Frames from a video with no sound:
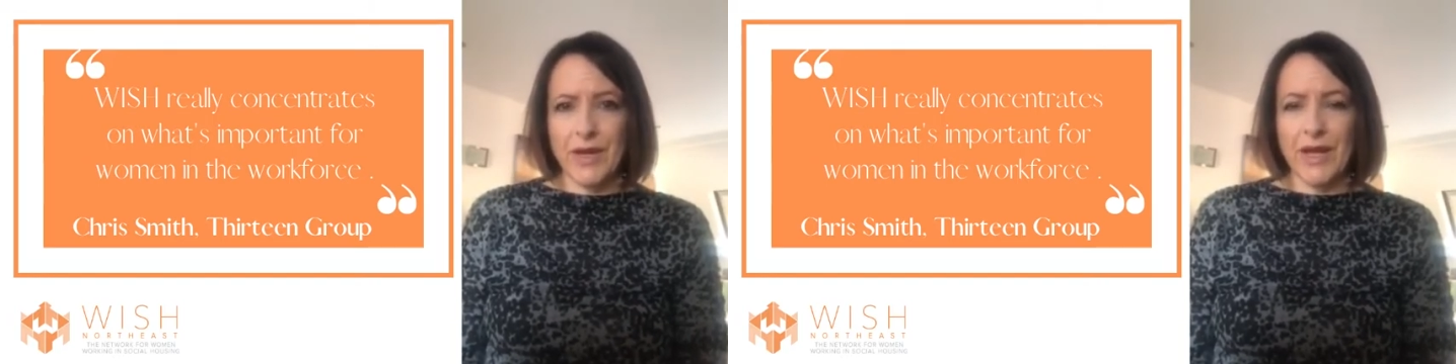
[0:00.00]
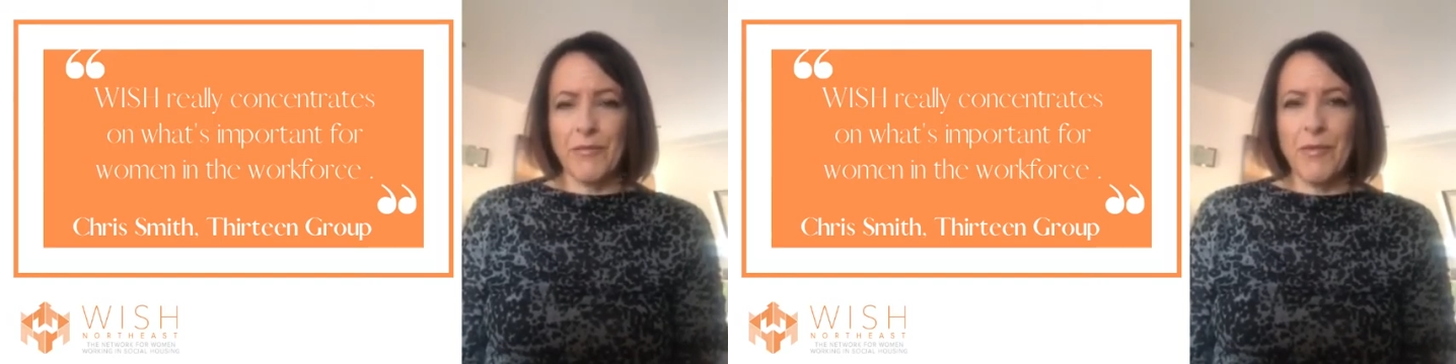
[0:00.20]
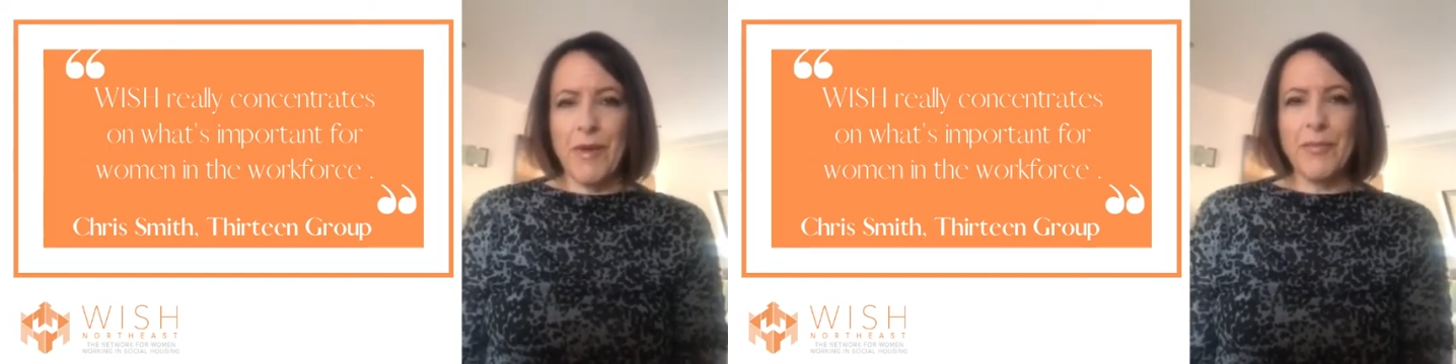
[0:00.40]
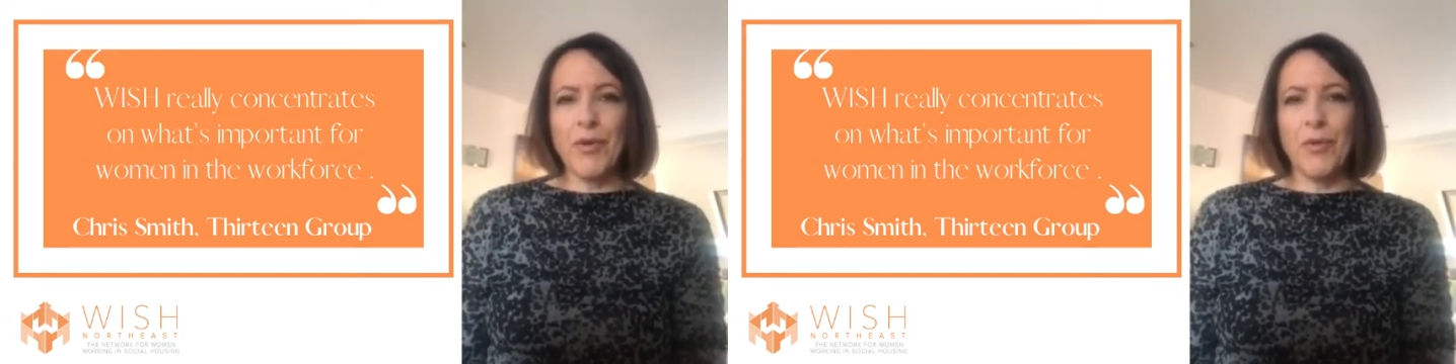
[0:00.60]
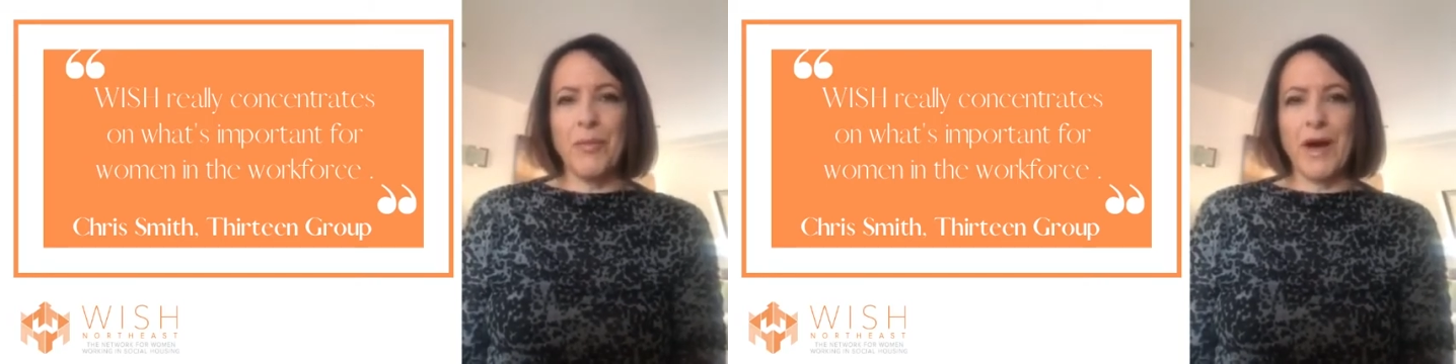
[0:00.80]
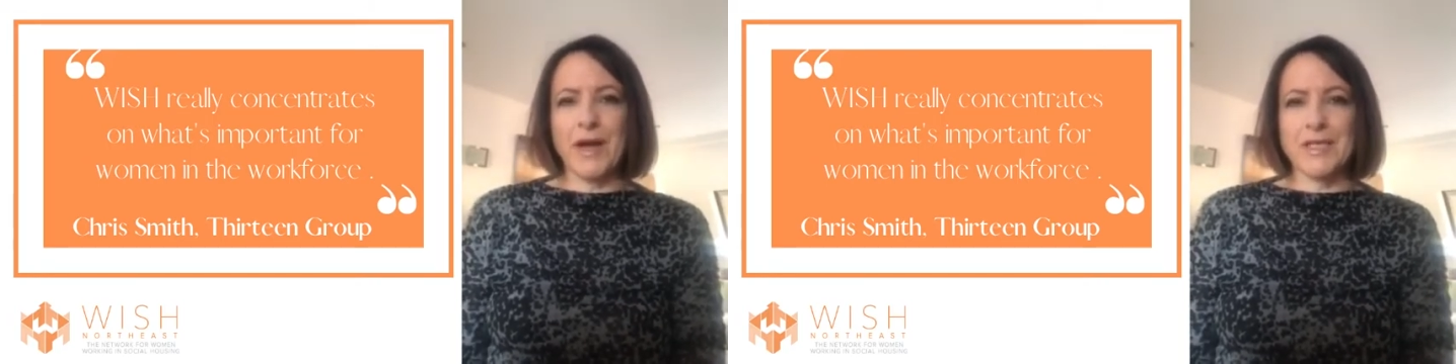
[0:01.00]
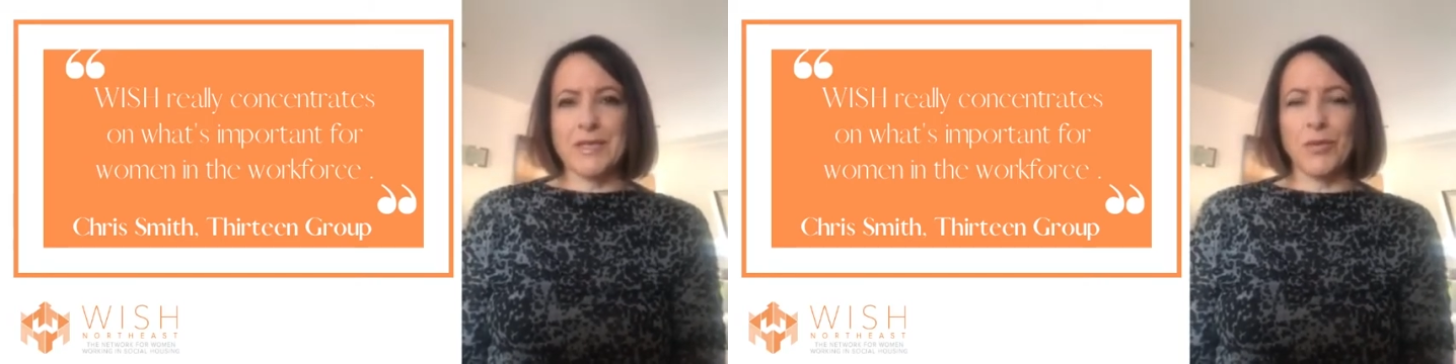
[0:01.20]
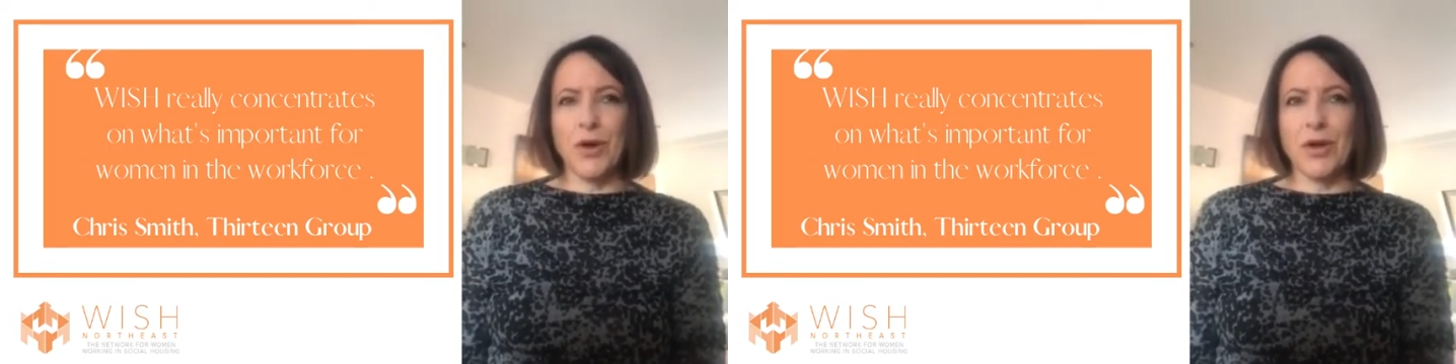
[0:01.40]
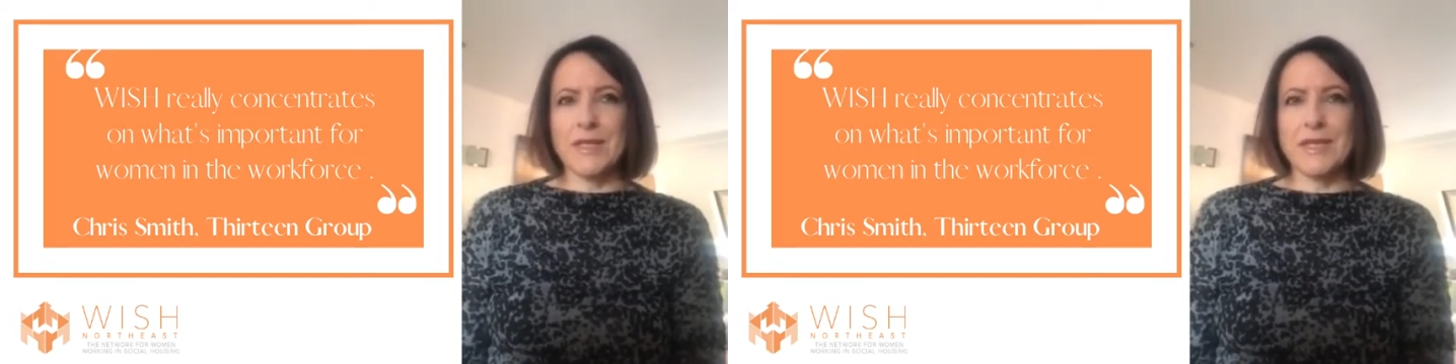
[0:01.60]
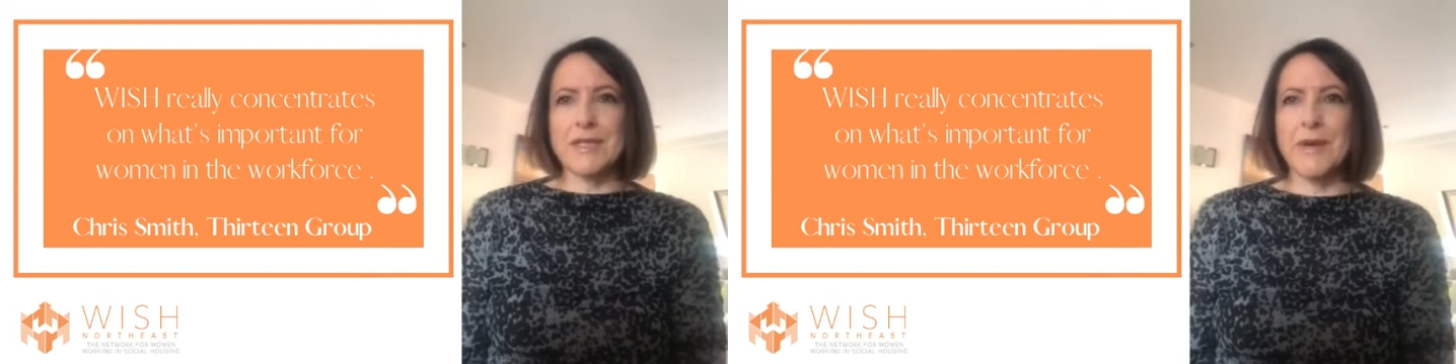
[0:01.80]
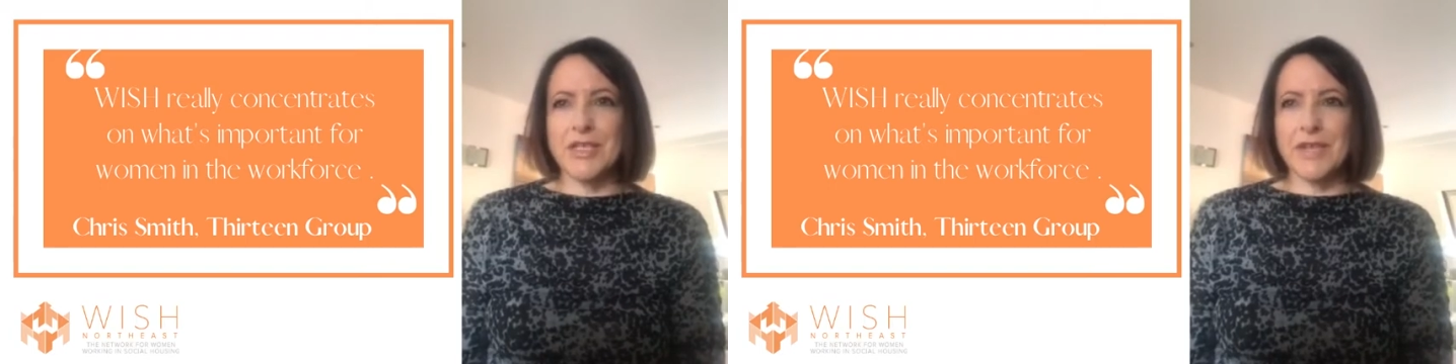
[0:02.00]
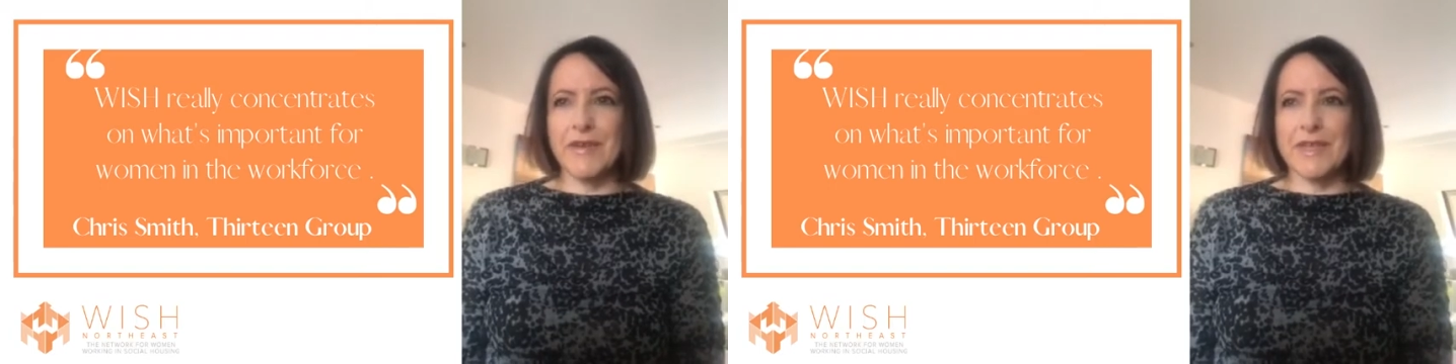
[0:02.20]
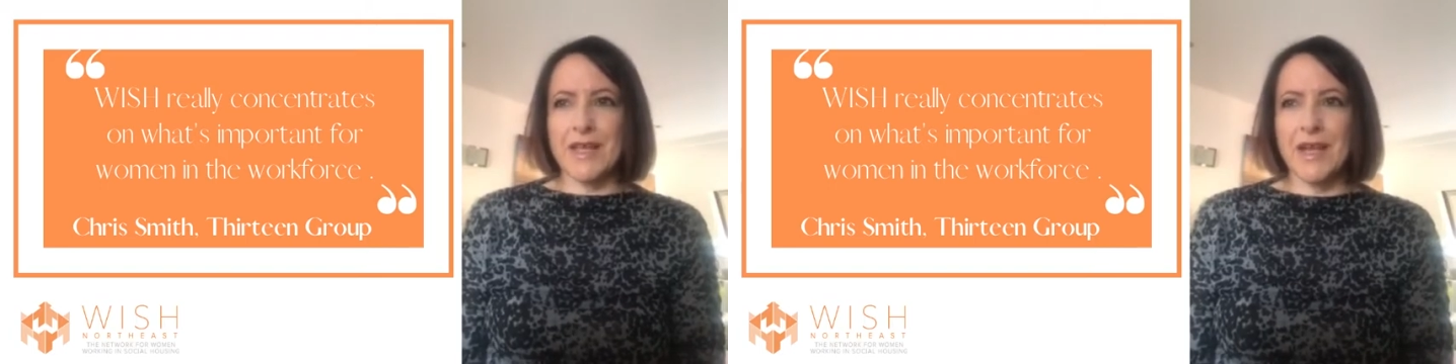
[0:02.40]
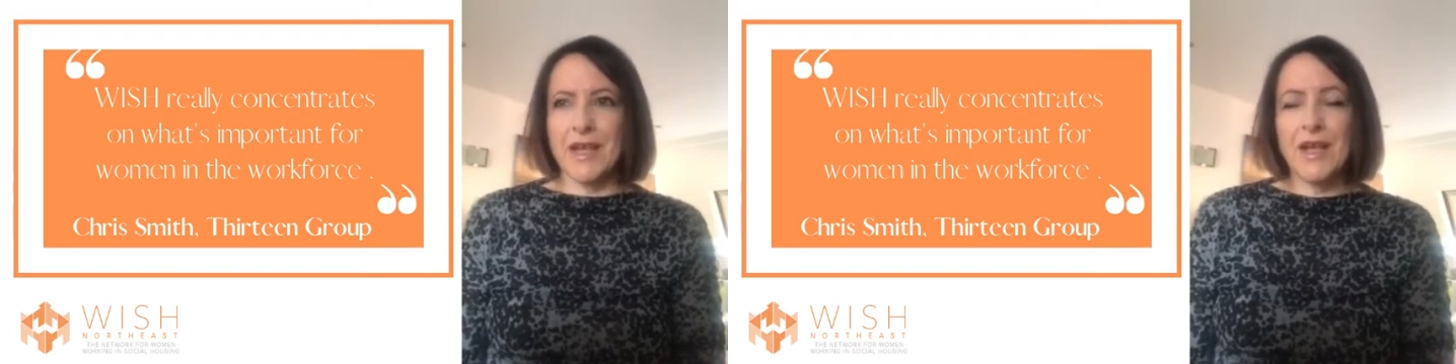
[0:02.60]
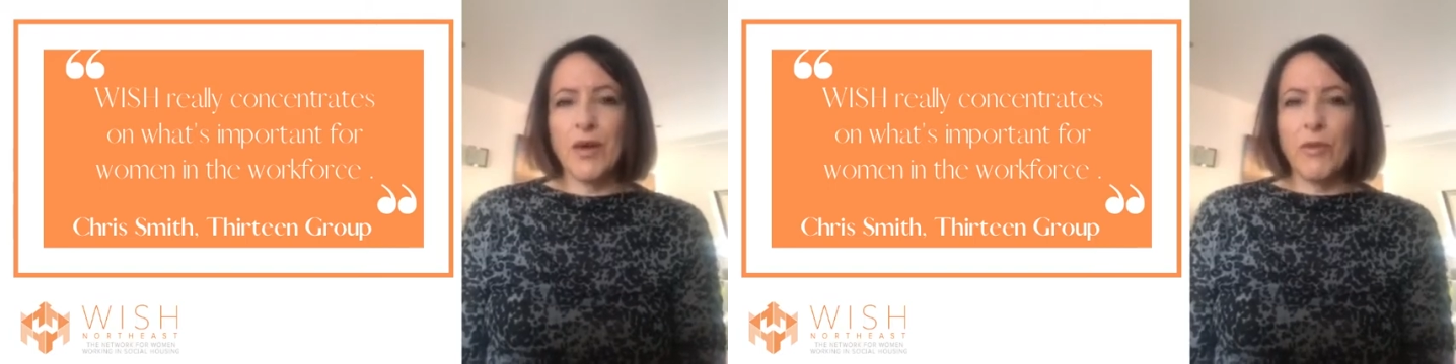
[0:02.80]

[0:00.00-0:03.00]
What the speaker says: And I remember going back to work, saying to my chief exec,